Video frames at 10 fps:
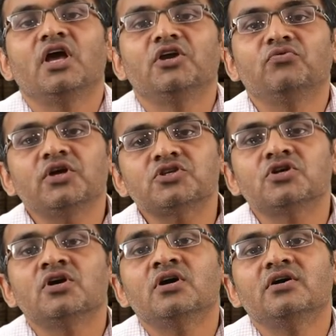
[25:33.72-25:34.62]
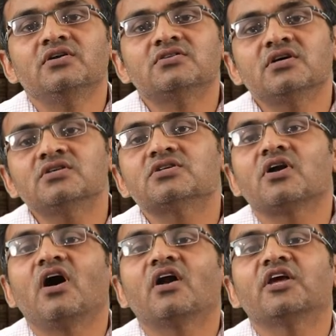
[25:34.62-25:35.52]
in which
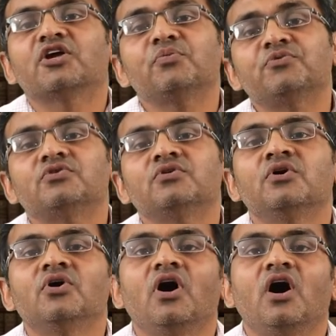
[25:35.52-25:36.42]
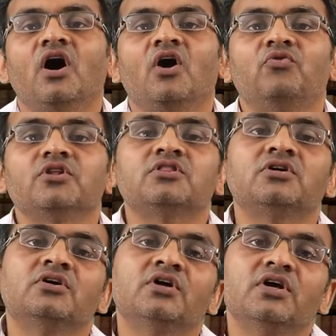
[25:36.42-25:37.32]
researchers are equipped uh, with
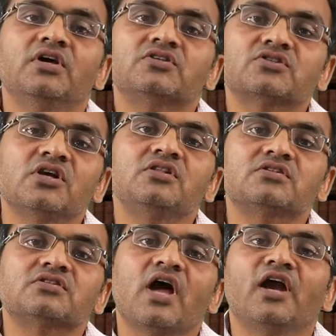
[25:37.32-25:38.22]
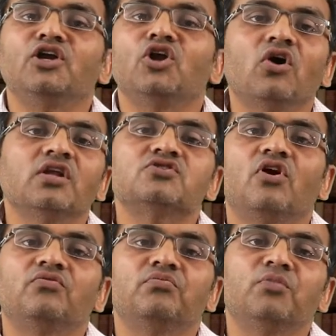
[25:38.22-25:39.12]
skills and knowledge
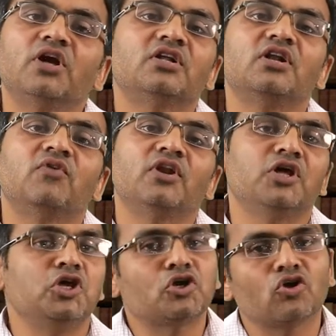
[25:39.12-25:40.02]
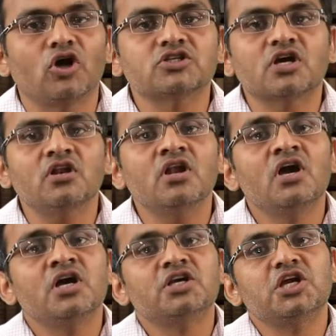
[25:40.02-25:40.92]
of multi-level ecological
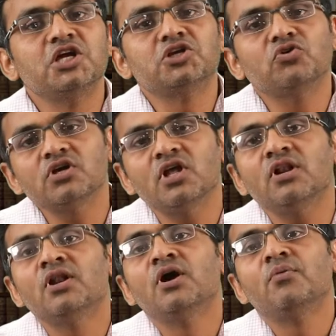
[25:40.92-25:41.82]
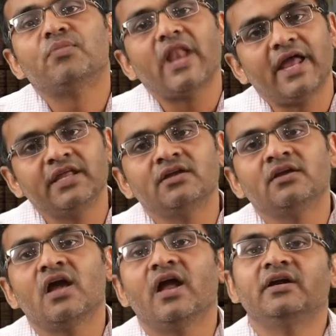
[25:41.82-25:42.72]
territorial
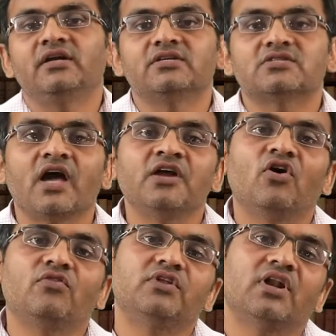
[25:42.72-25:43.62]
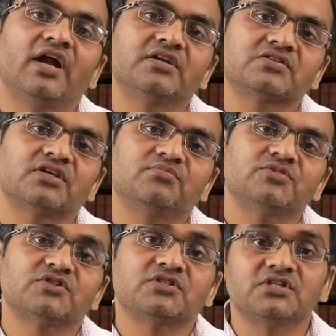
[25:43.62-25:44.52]
planning and design of the
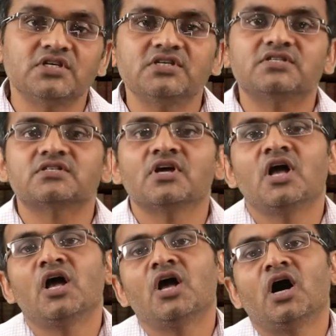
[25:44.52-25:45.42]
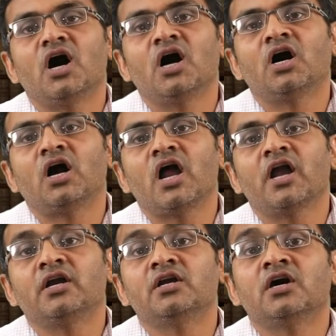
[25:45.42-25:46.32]
landscapes, cities uh,
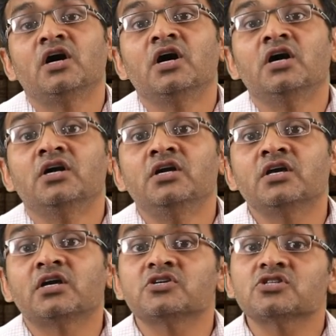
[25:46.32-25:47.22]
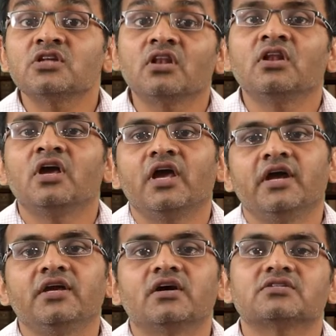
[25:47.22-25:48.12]
and recreational
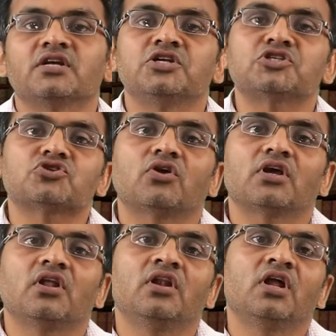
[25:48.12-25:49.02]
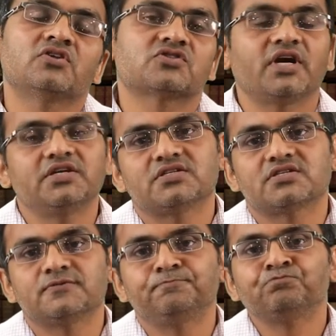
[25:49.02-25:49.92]
areas and historical
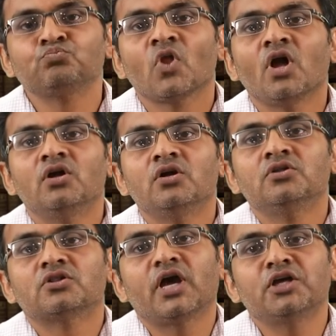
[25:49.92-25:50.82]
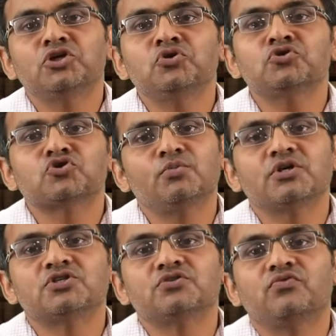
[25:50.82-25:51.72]
sites. Thank you so
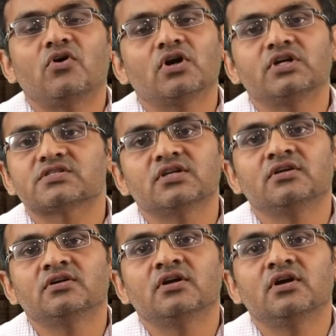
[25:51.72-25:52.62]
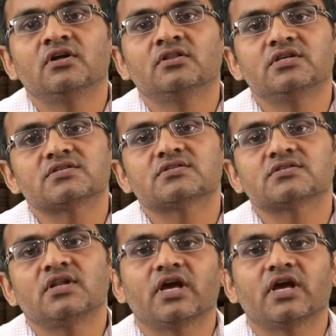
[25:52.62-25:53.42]
much for listening this